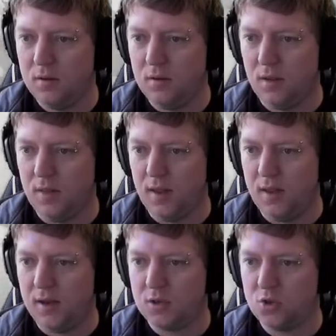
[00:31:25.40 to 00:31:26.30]
You're then
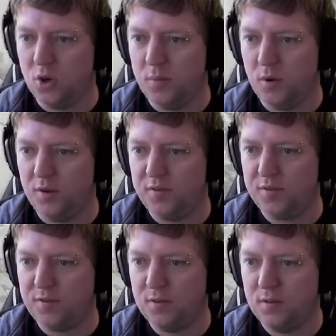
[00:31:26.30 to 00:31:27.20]
going to stop
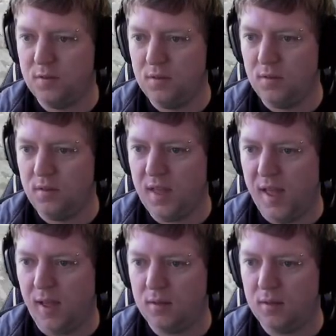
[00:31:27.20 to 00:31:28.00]
off there.